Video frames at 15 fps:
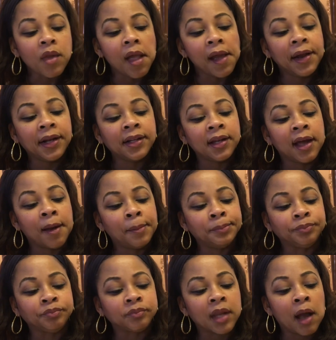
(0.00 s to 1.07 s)
And
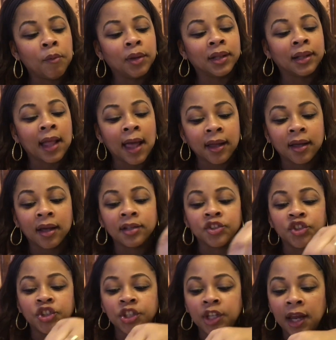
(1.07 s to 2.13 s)
I would like a
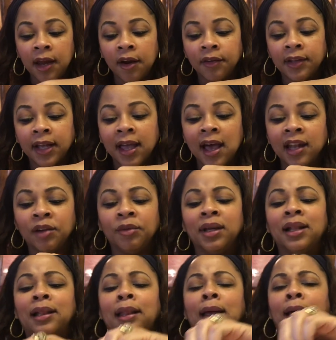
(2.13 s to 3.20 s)
chair that kind of
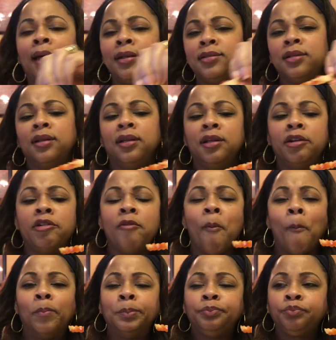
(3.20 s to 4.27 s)
reclines a little.
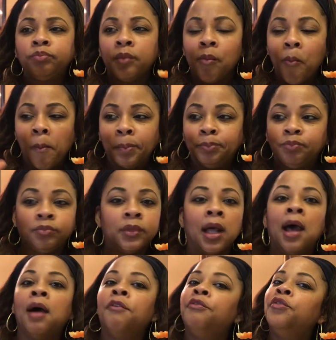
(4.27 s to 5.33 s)

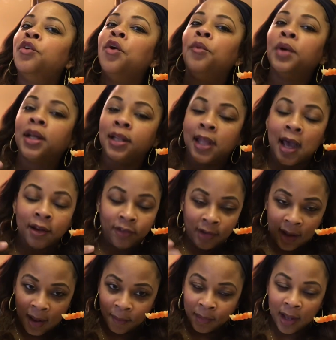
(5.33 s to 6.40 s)
Not a full recliner
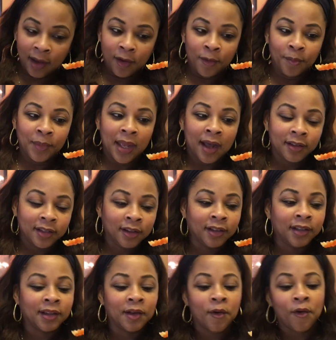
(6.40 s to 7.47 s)
now. I'm not going to be out there
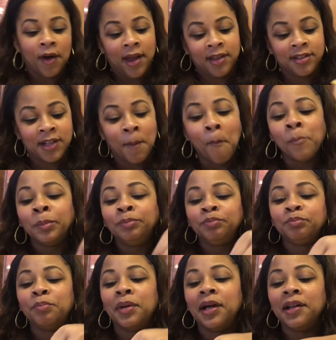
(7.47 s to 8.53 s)
looking crazy.
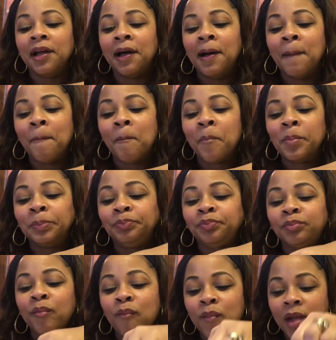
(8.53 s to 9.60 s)
But I
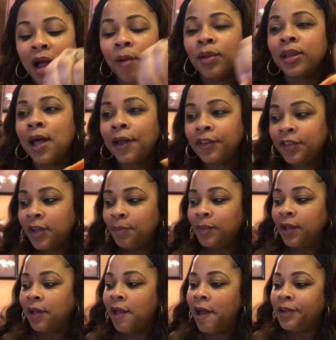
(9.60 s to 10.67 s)
would like something
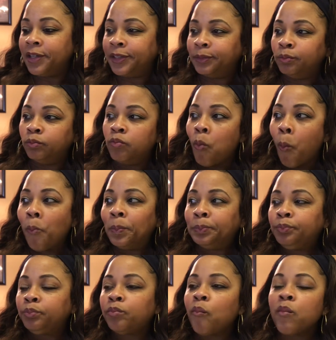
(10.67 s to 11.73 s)
that kind of,
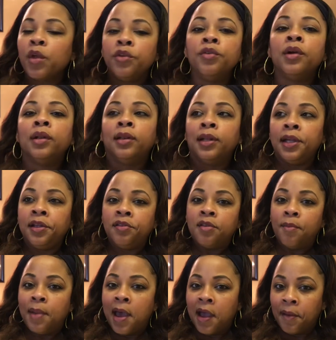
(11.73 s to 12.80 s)
you can lean the
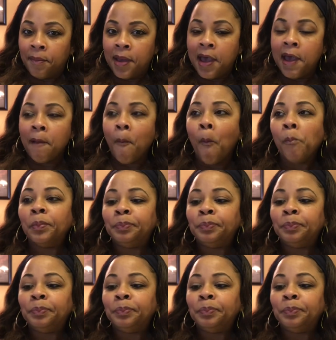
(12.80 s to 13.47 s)
back